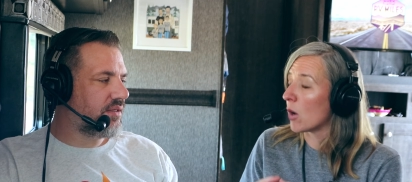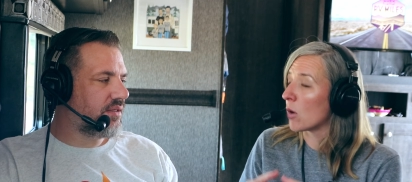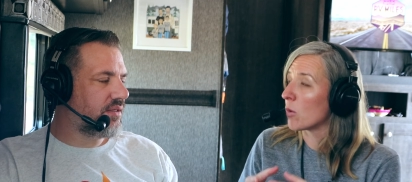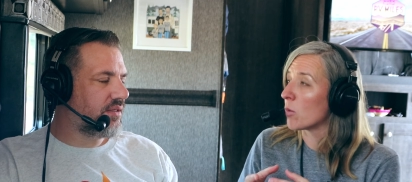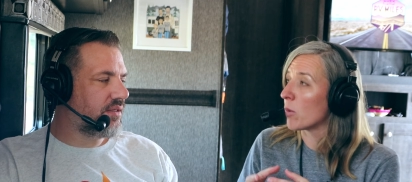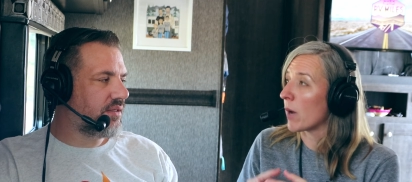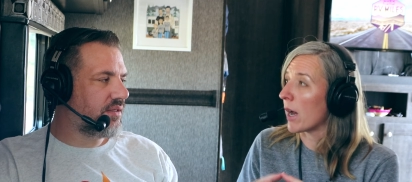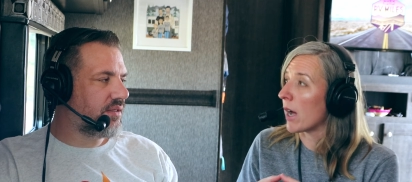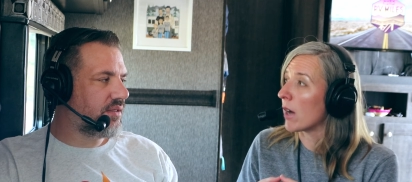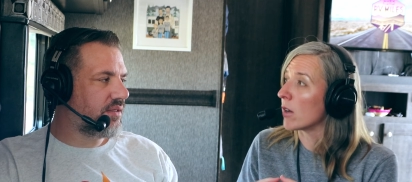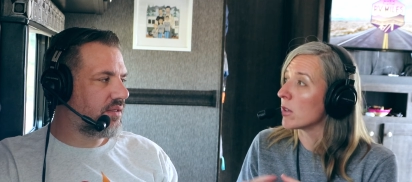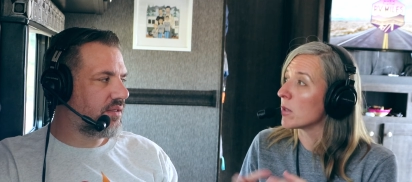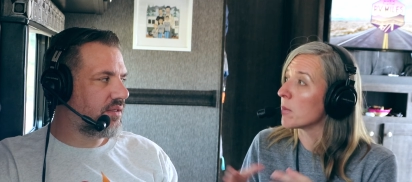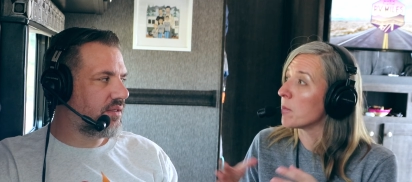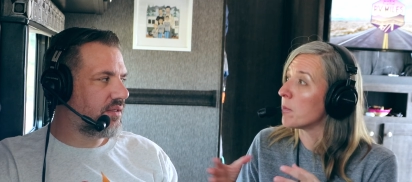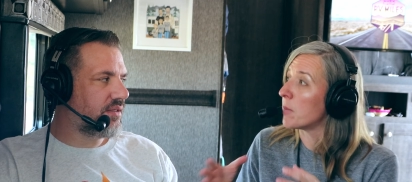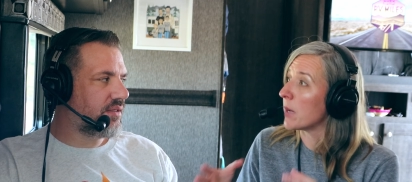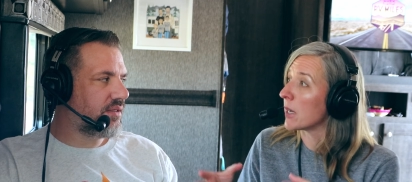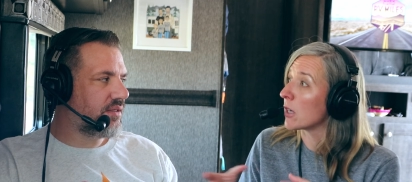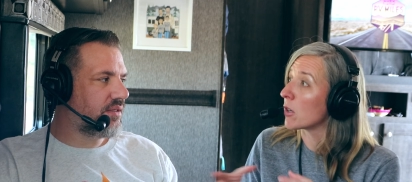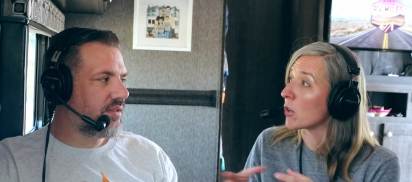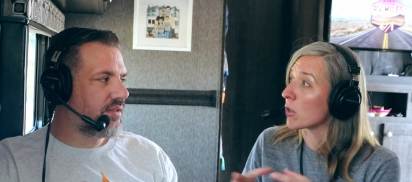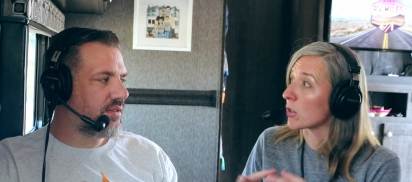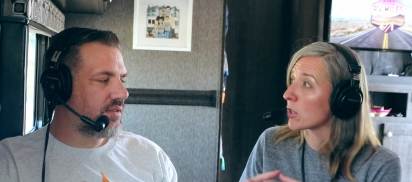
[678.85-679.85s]

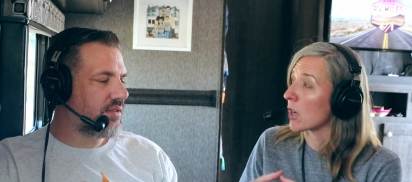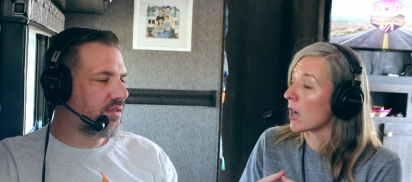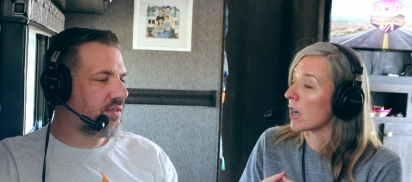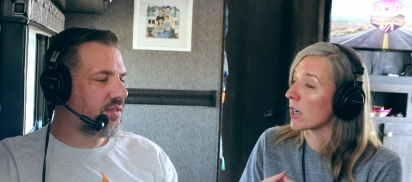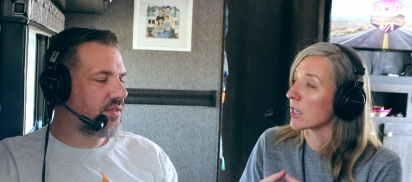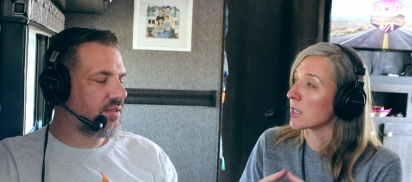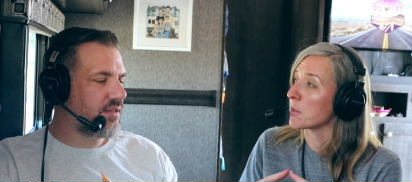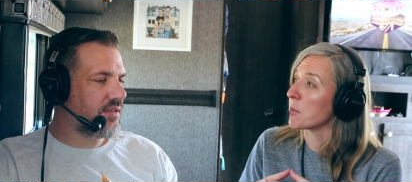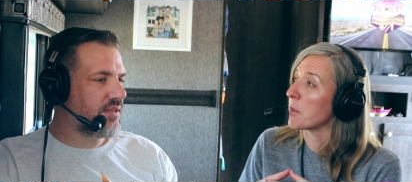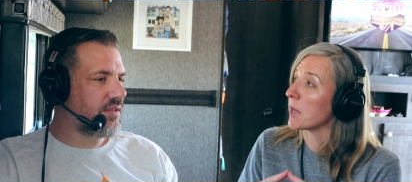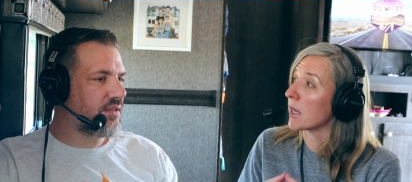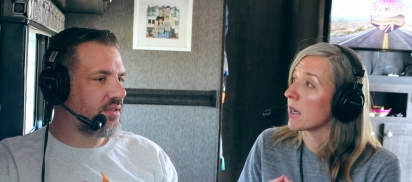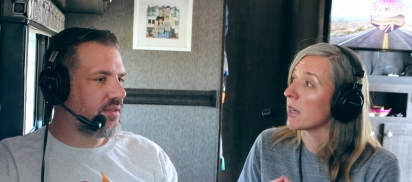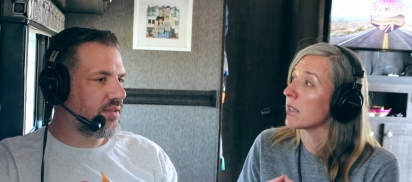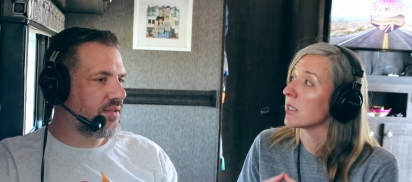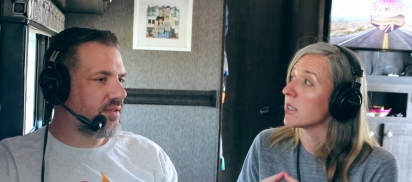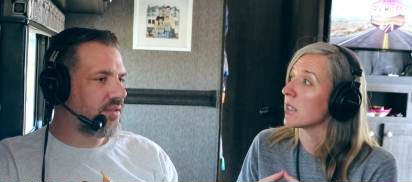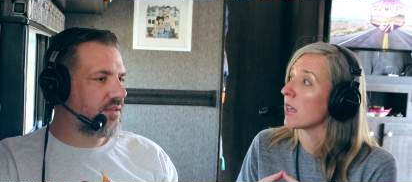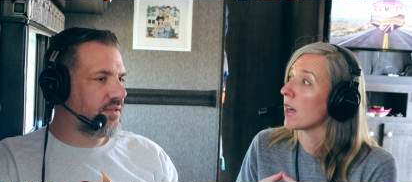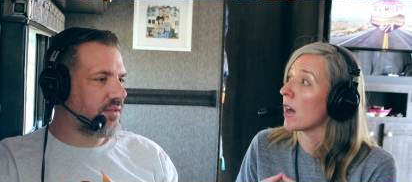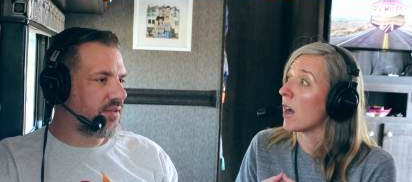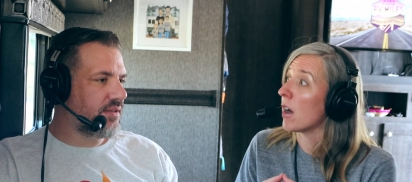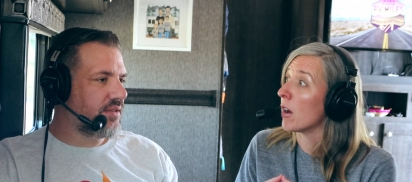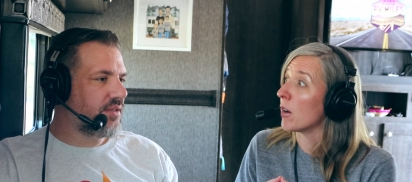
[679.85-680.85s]
Speaker 1: around bigger dogs
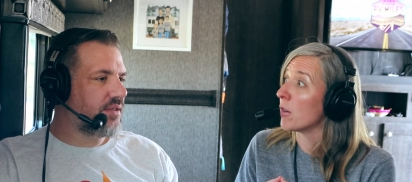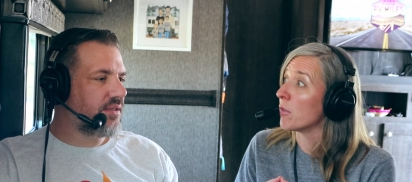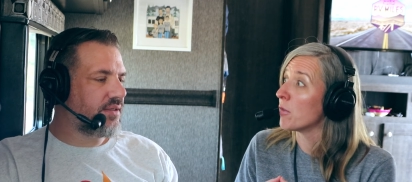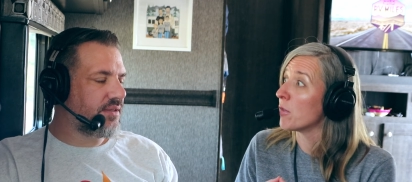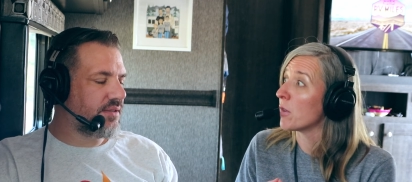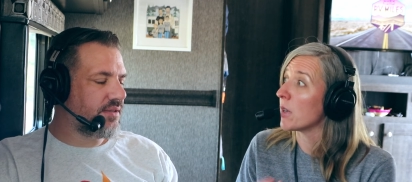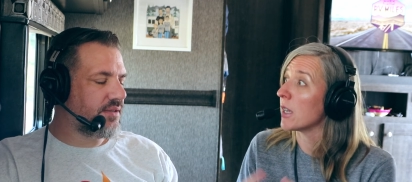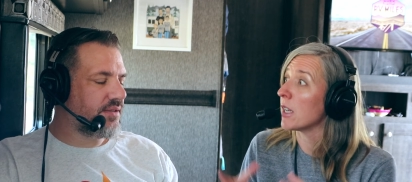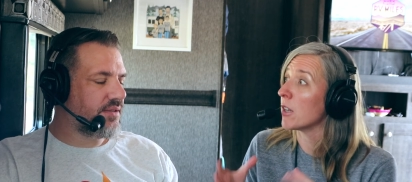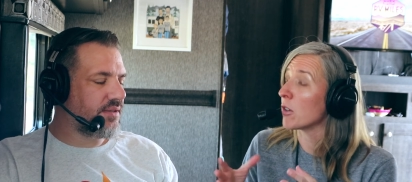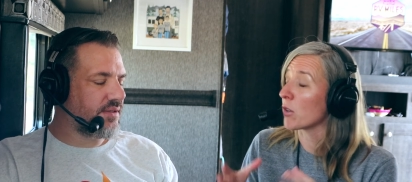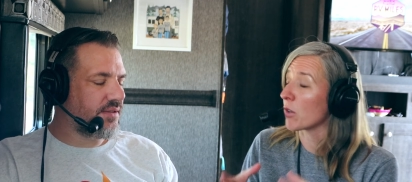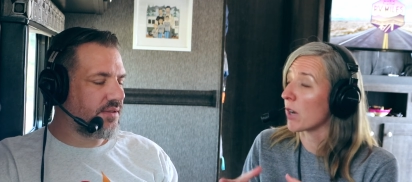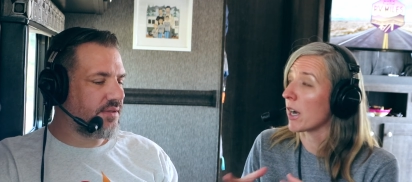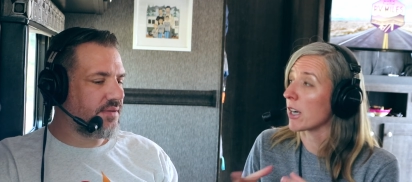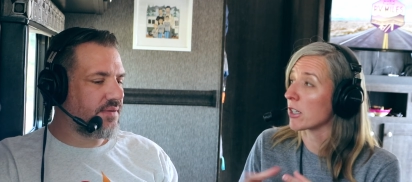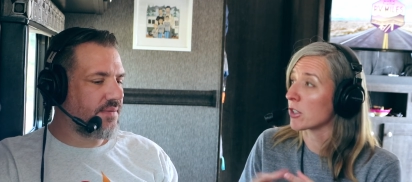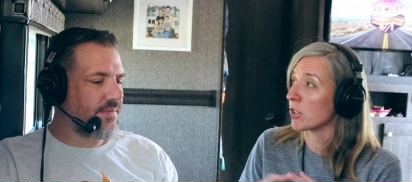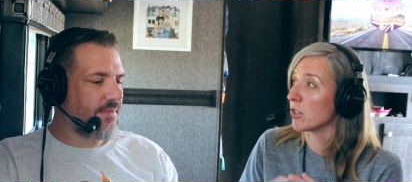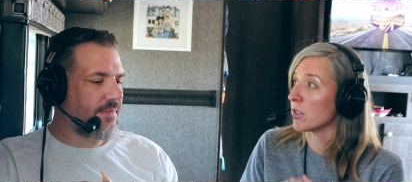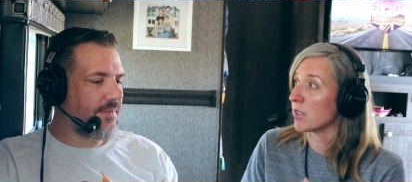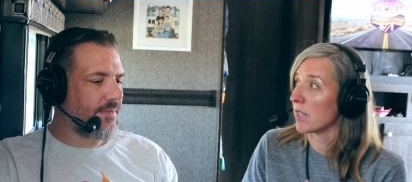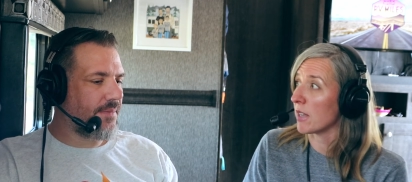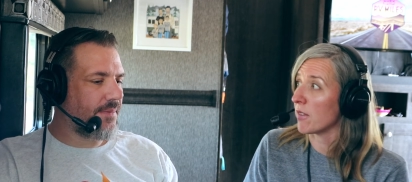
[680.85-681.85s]
because of
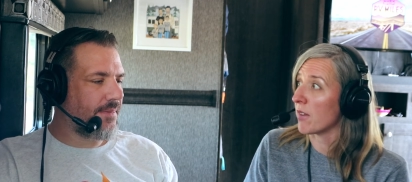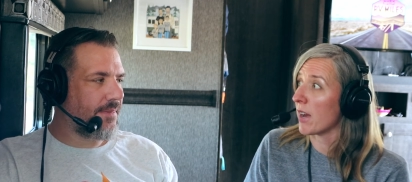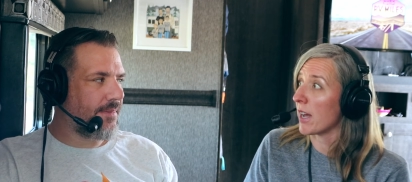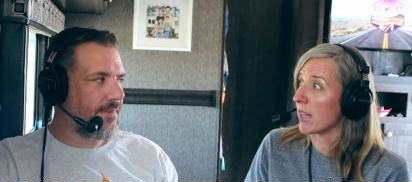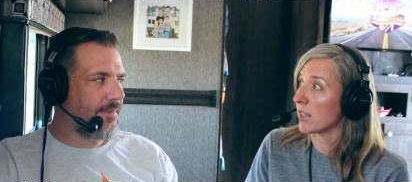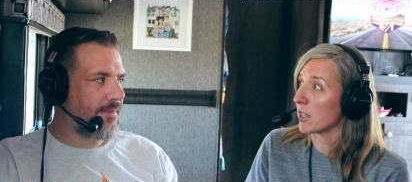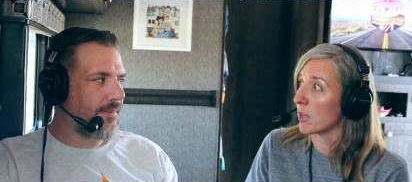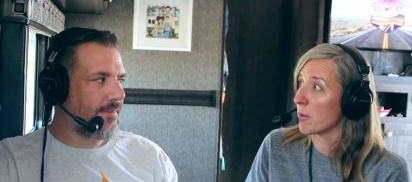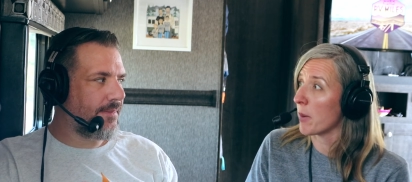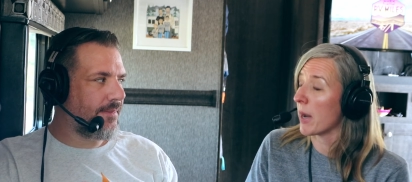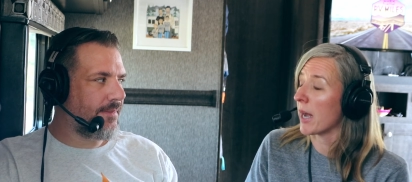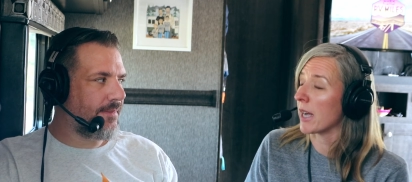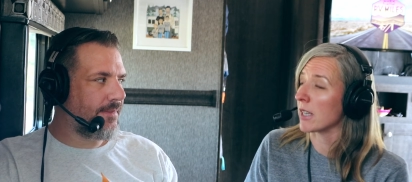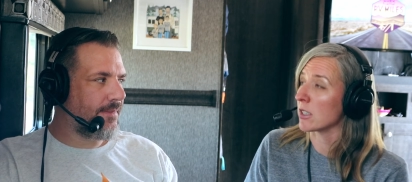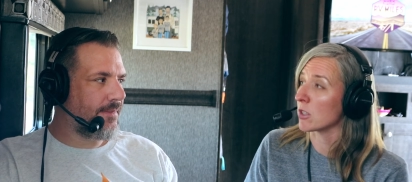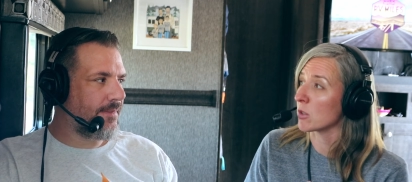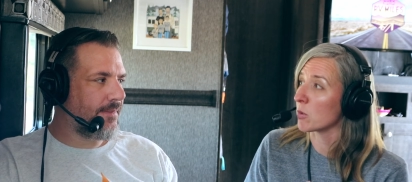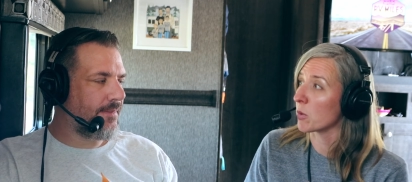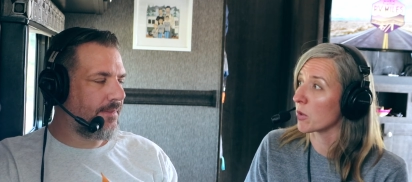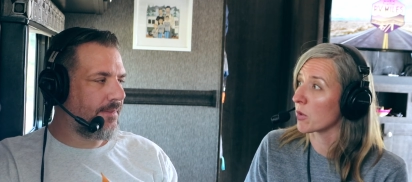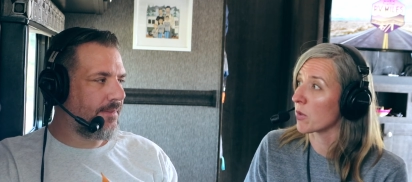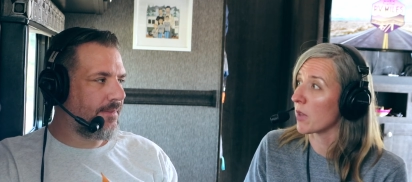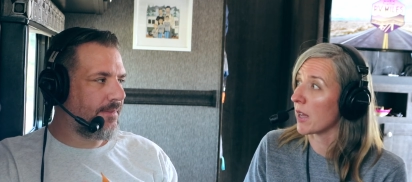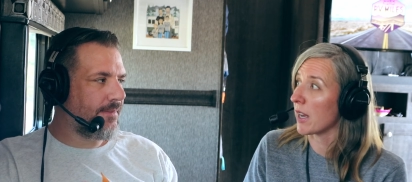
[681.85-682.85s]
interactions they've had in the
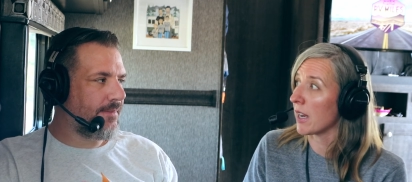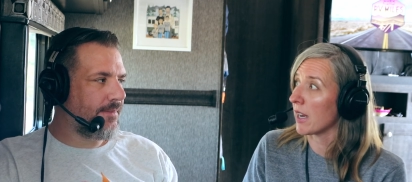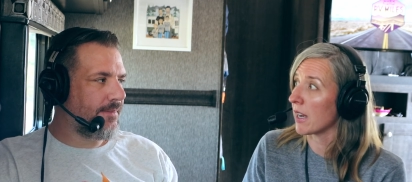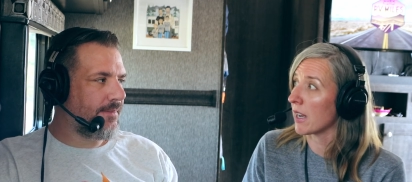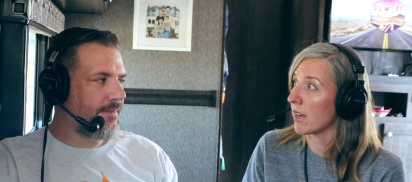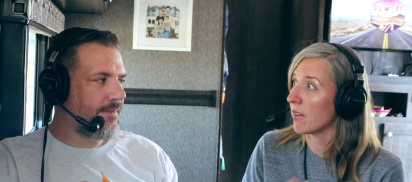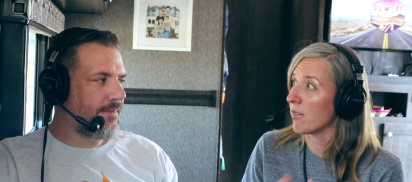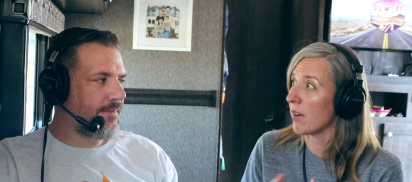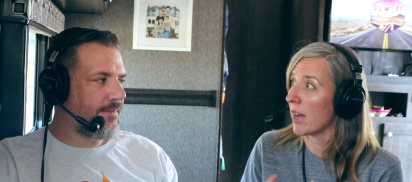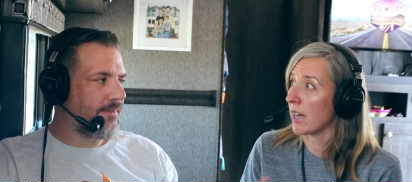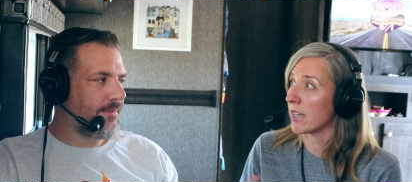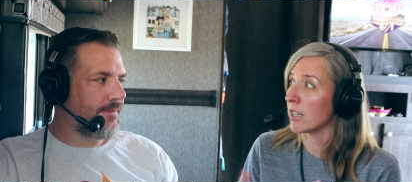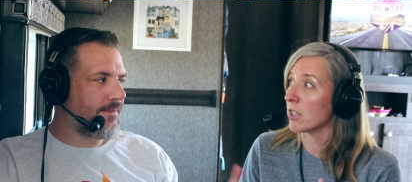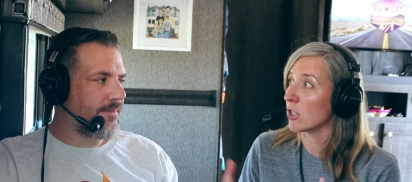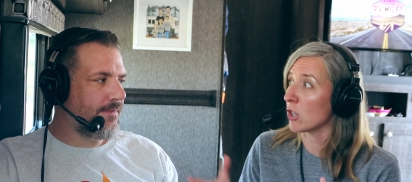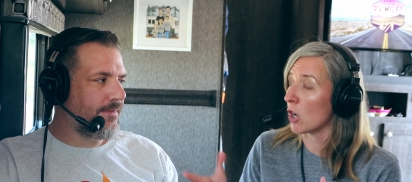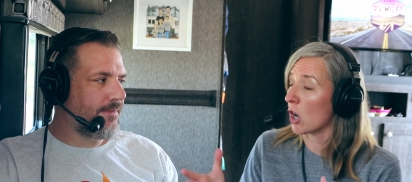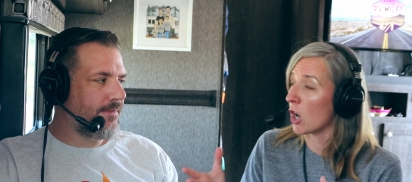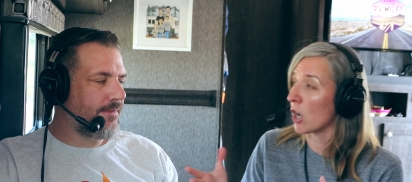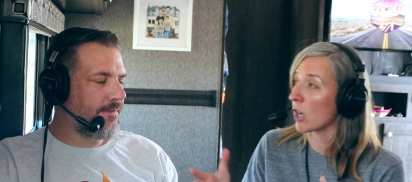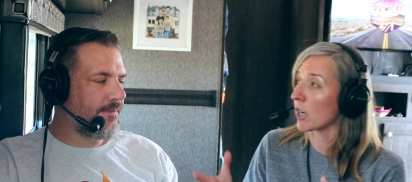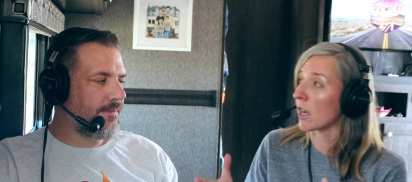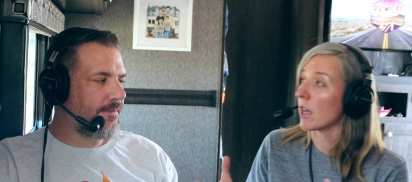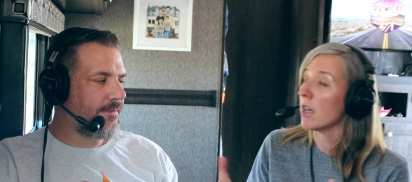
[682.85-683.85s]
past where they have had a
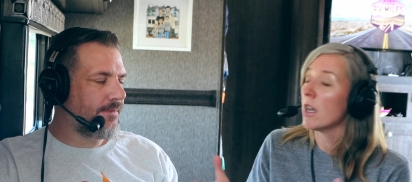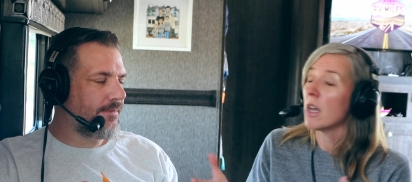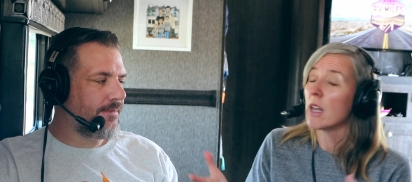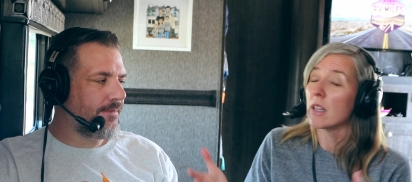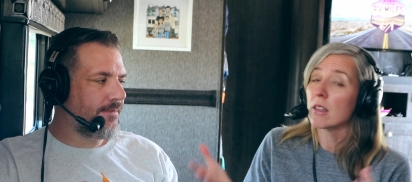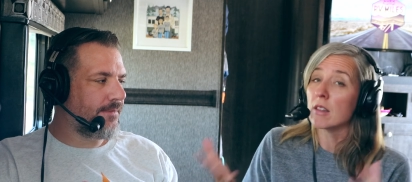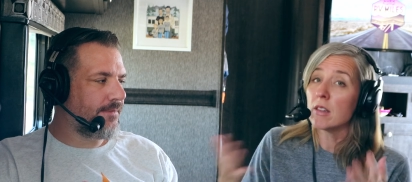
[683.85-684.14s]
dog